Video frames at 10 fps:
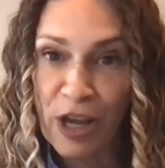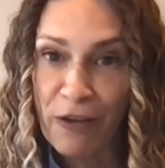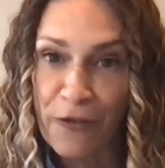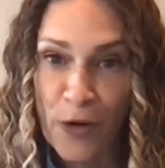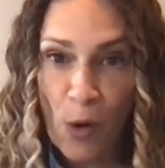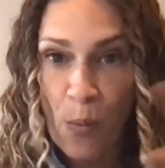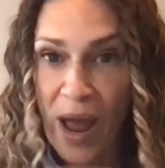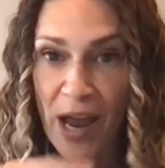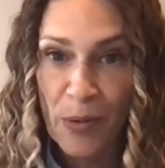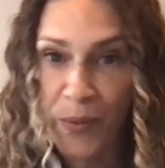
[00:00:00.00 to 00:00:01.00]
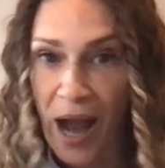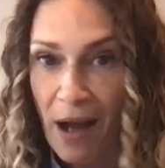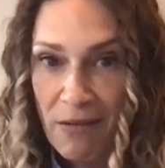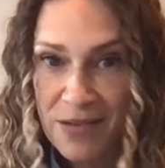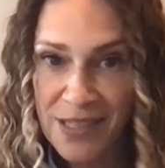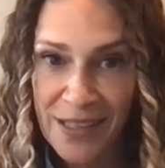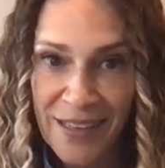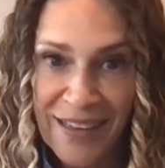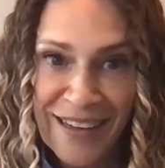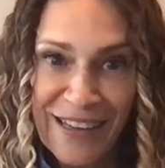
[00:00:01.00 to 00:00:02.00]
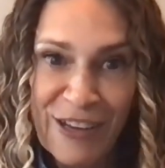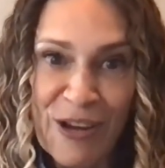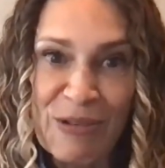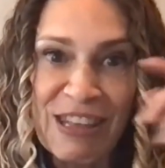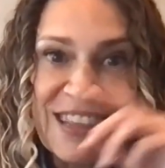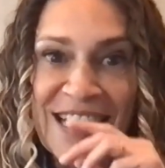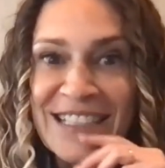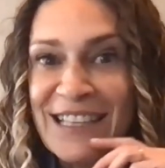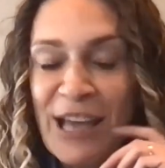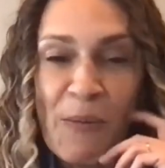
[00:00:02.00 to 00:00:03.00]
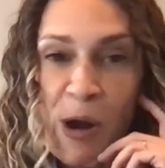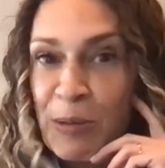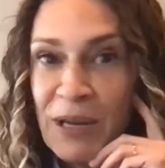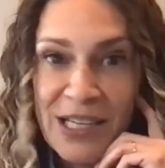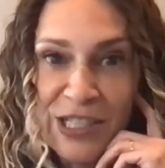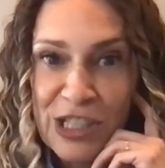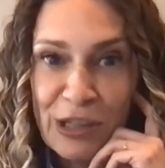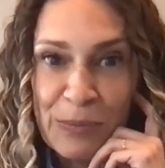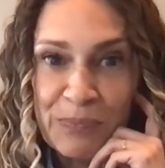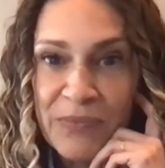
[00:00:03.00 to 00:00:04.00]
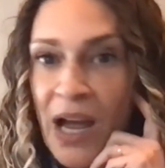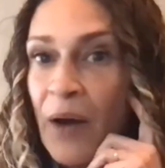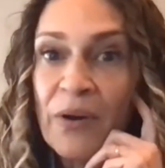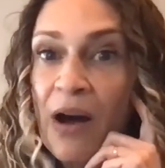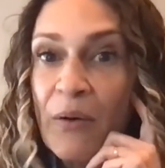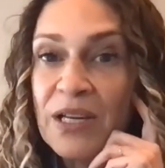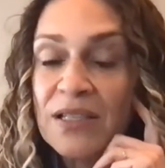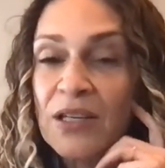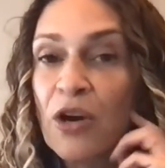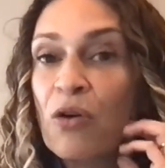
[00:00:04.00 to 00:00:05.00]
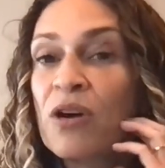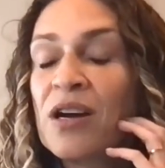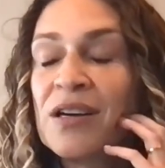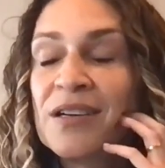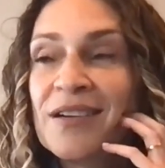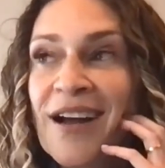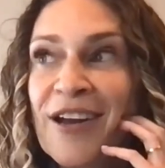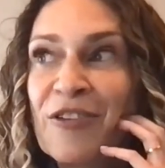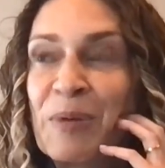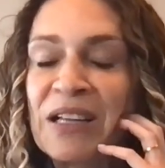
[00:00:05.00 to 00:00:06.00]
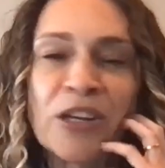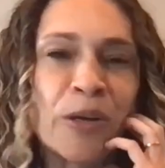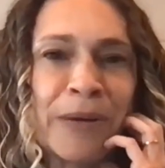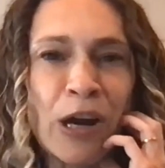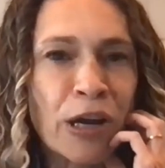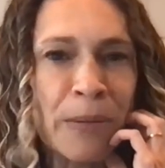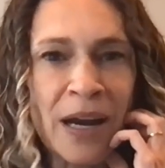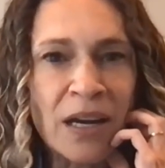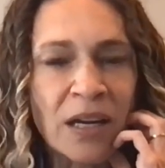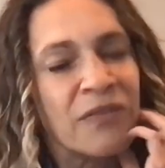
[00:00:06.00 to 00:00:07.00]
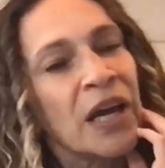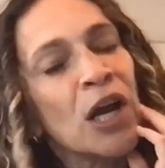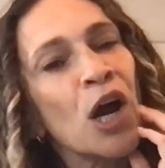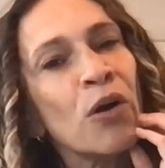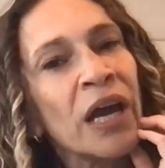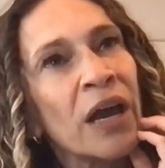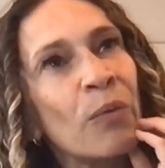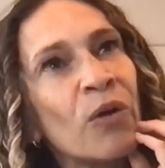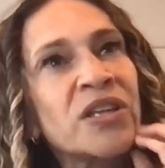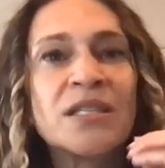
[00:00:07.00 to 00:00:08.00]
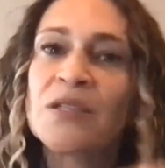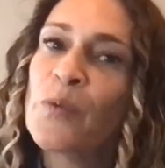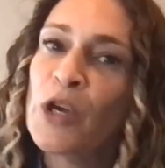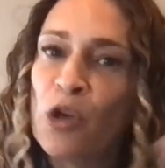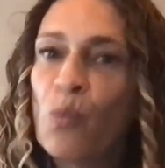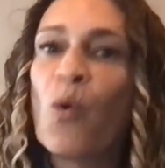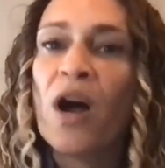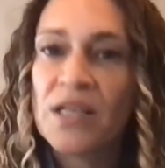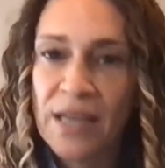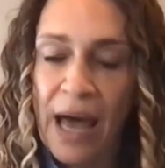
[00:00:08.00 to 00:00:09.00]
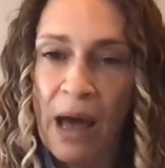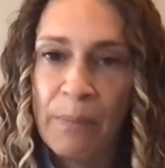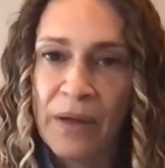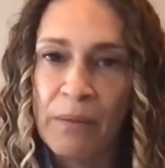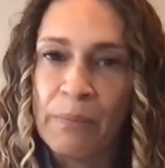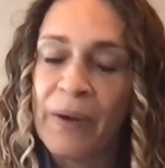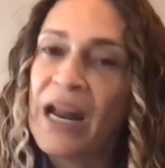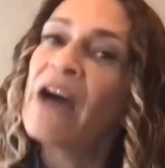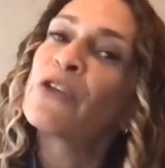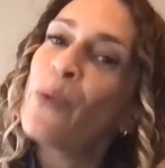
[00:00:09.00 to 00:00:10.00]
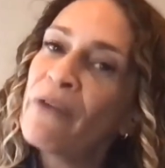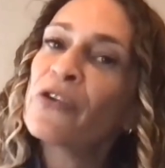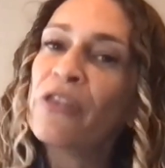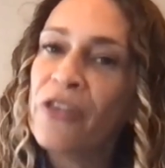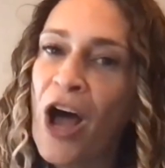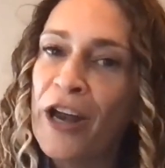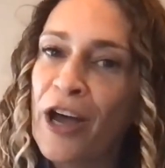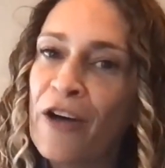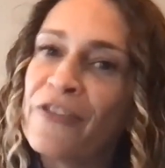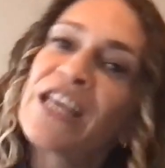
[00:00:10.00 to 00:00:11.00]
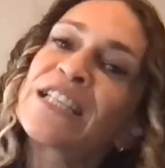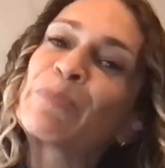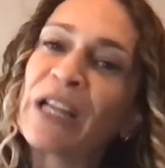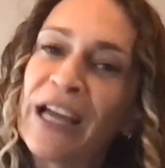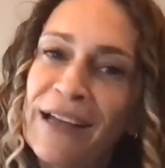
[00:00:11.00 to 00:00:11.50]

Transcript: looking for a way around, you know, the things that they wanted me to do. I would always, you know, kind of be a little bit argumentative, like, okay, well, this is what you want to happen, but have you ever thought of this